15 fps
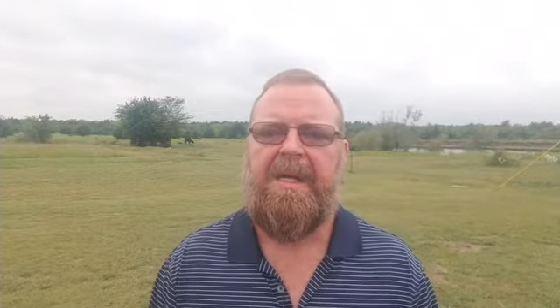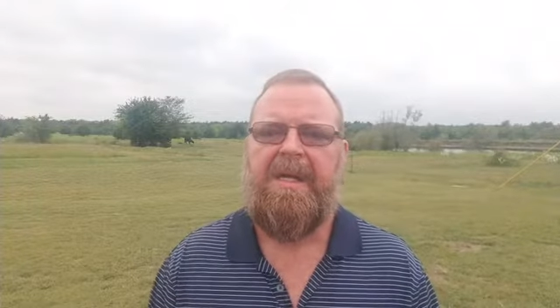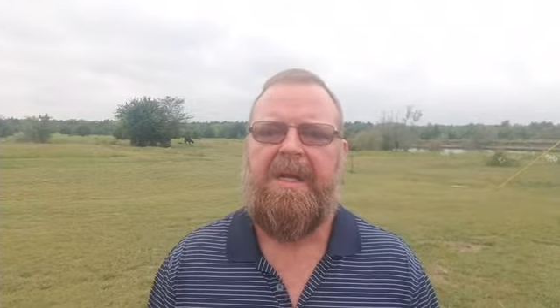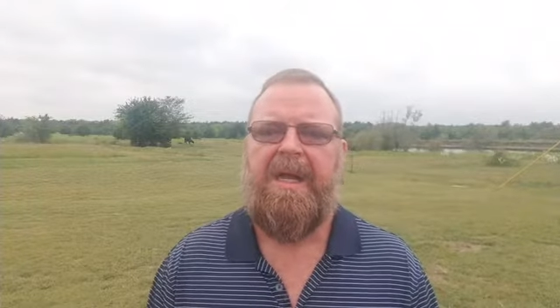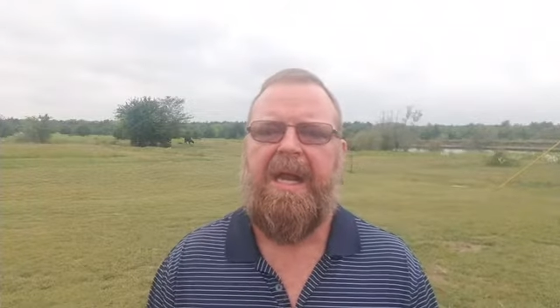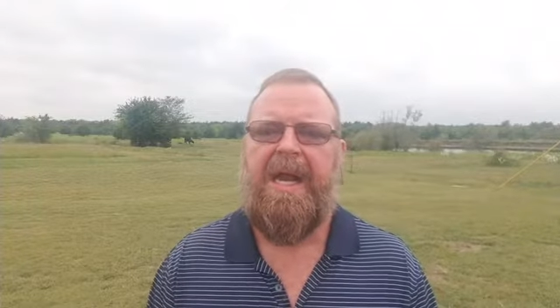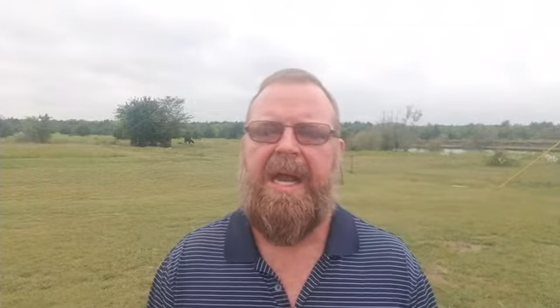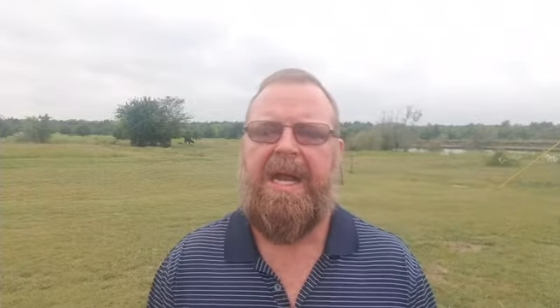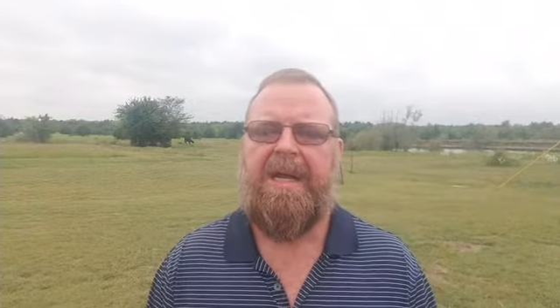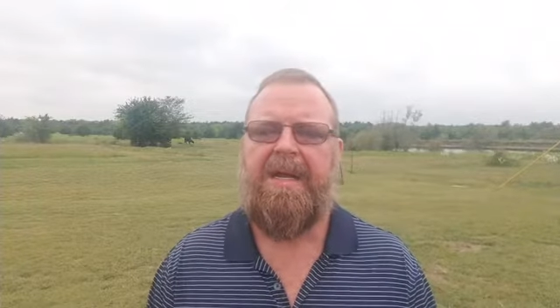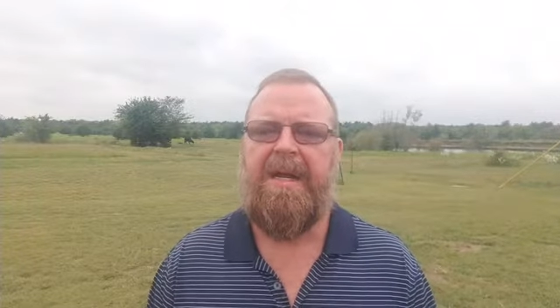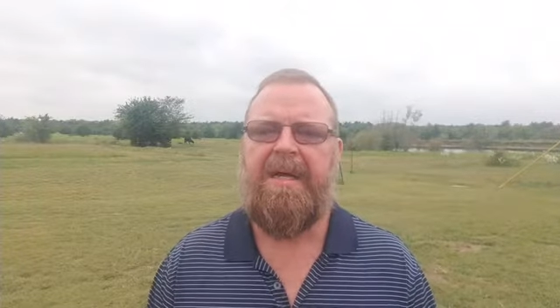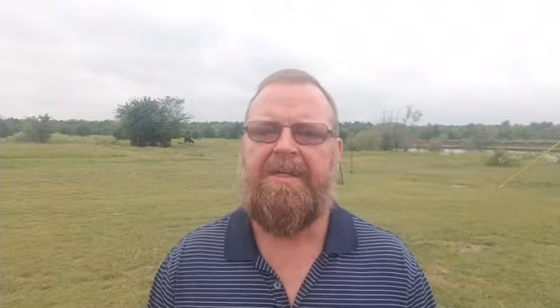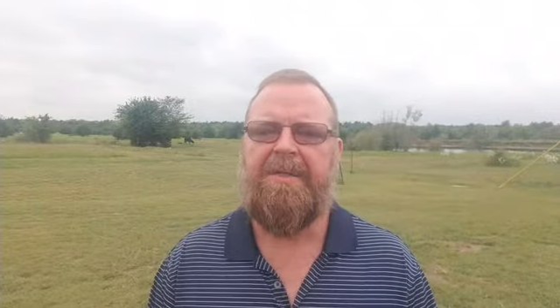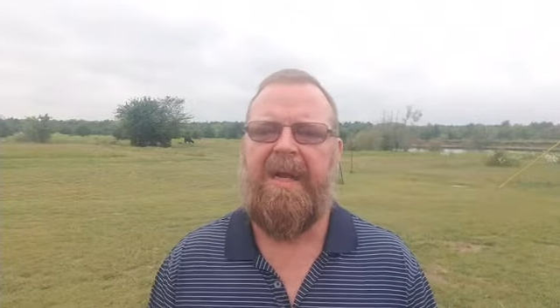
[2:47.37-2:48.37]

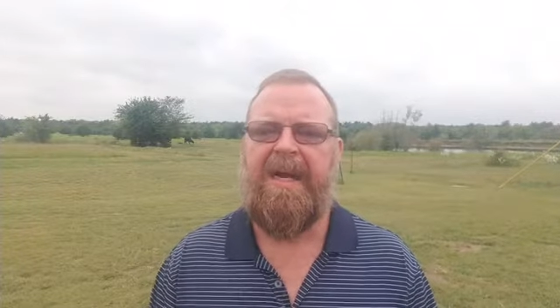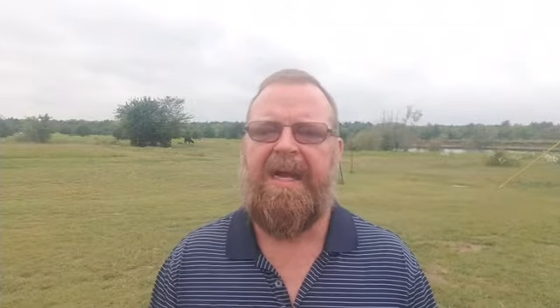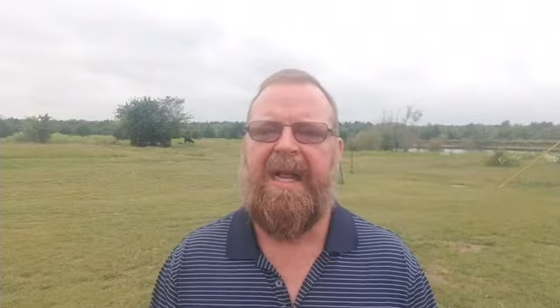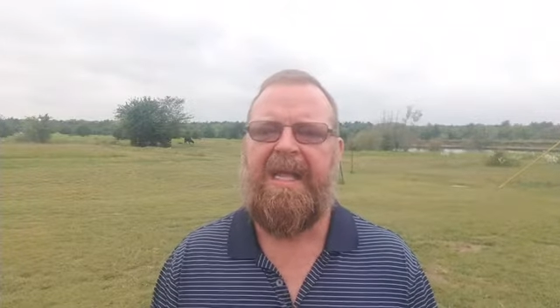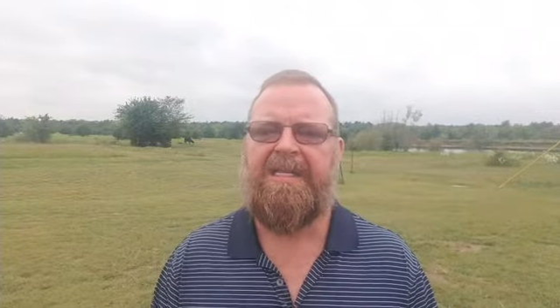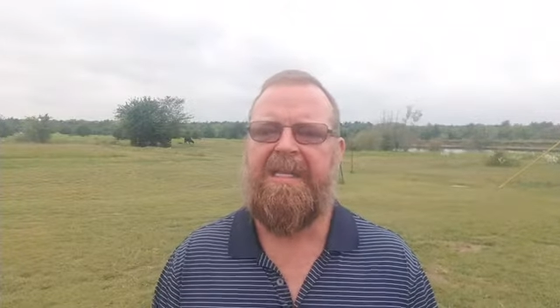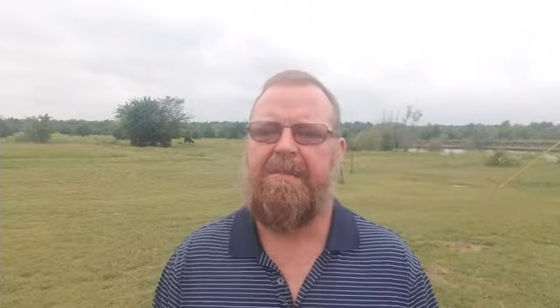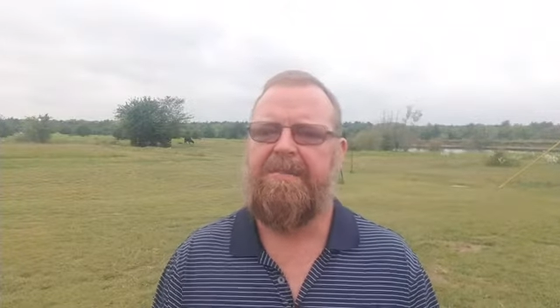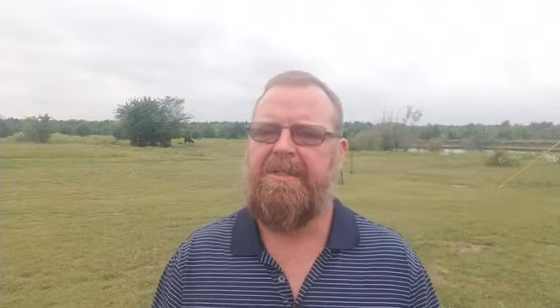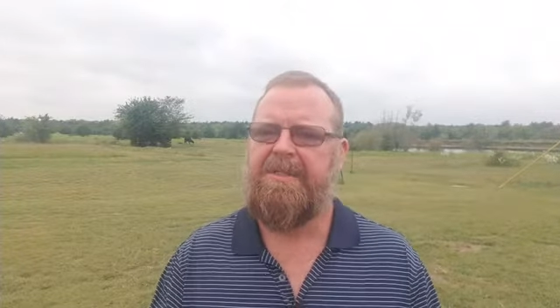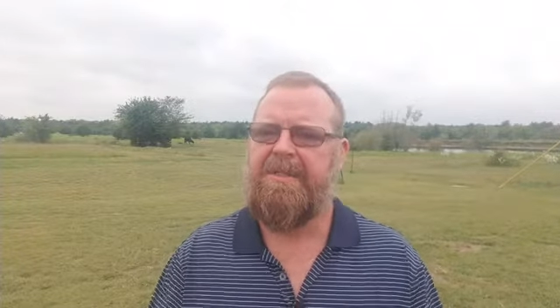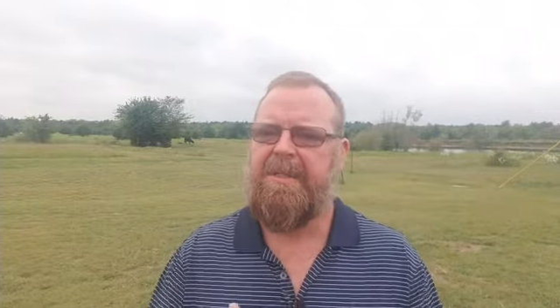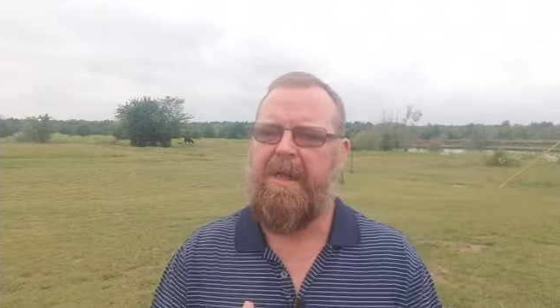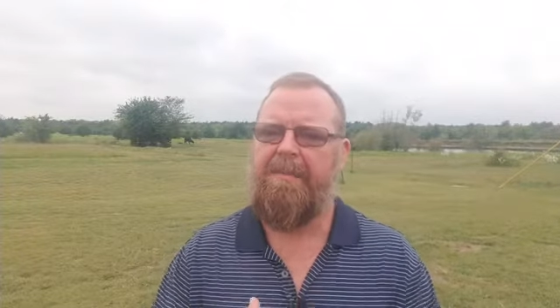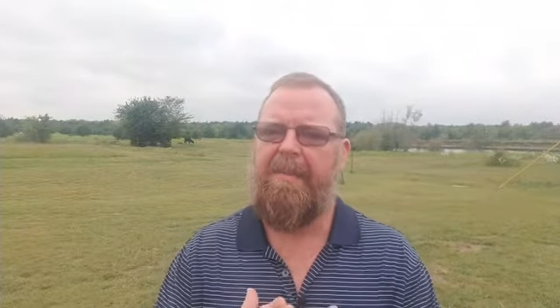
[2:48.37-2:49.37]
And so I guess
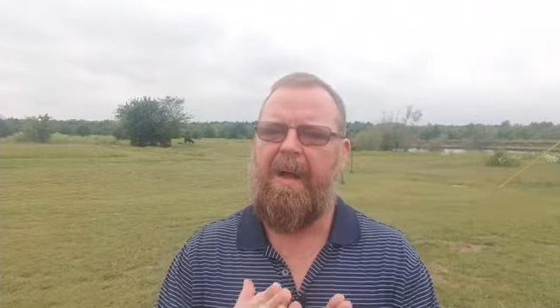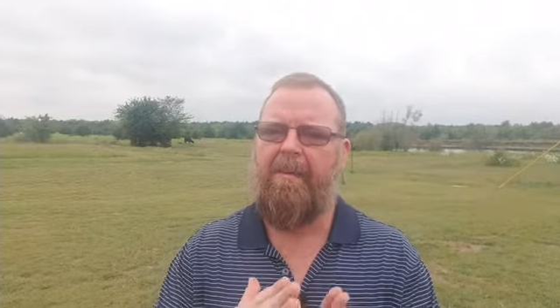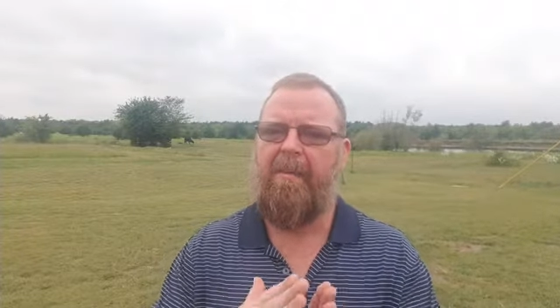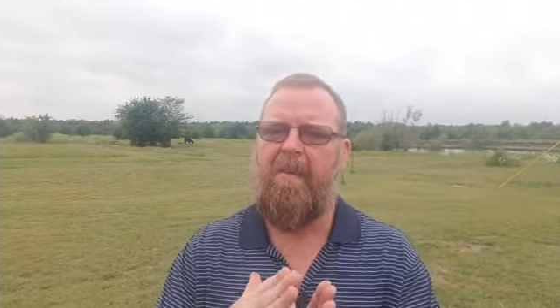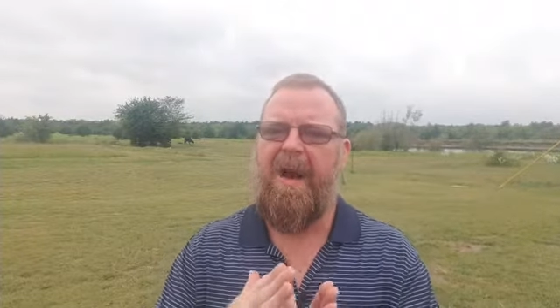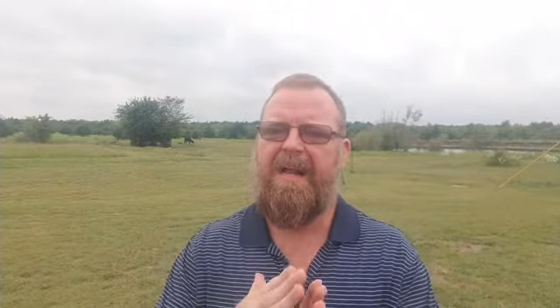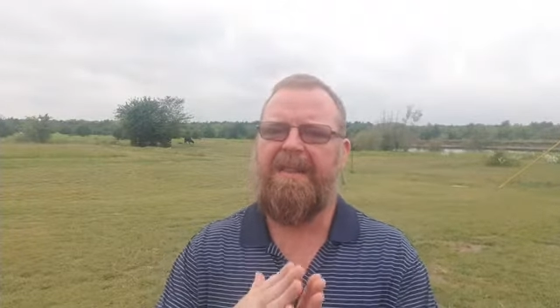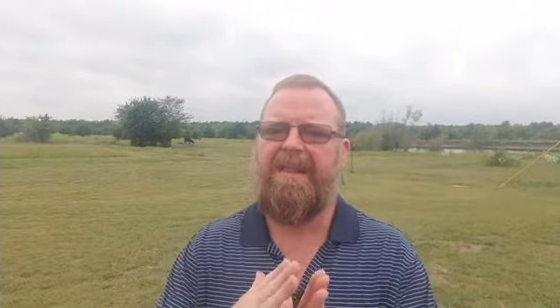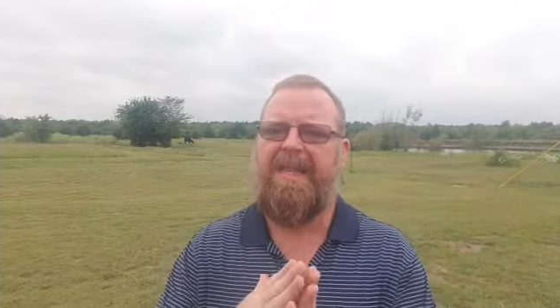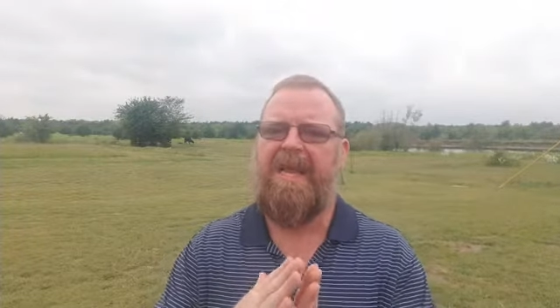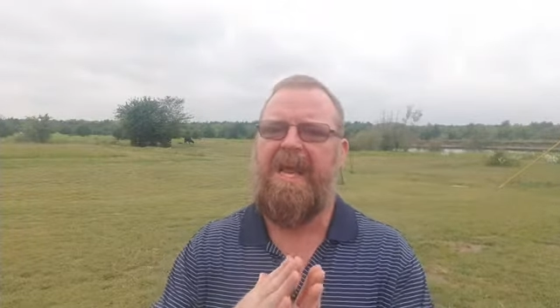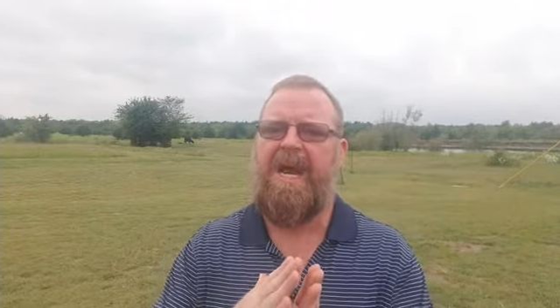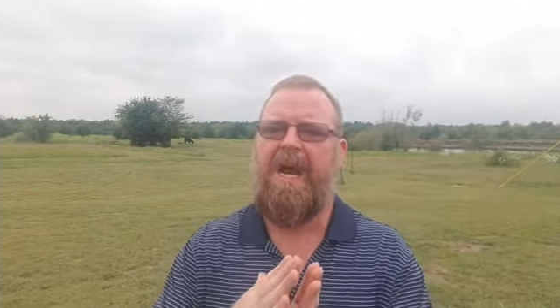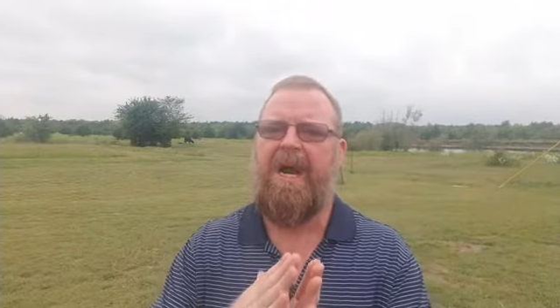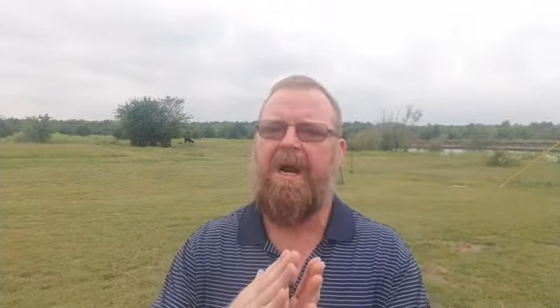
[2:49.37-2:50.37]
I'm right
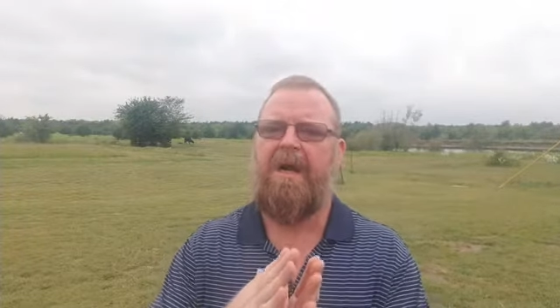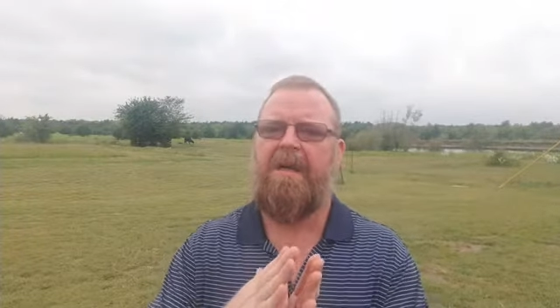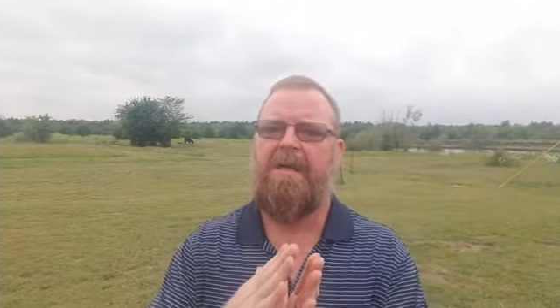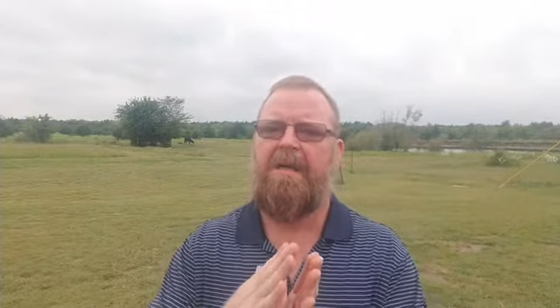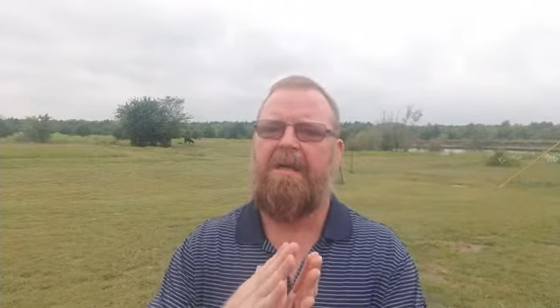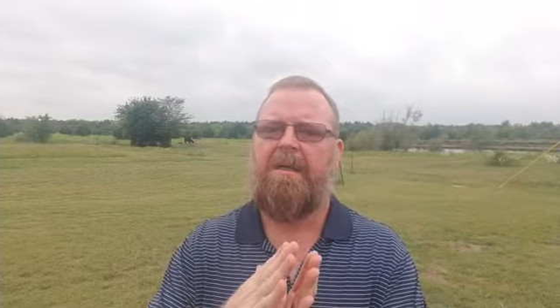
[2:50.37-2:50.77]
there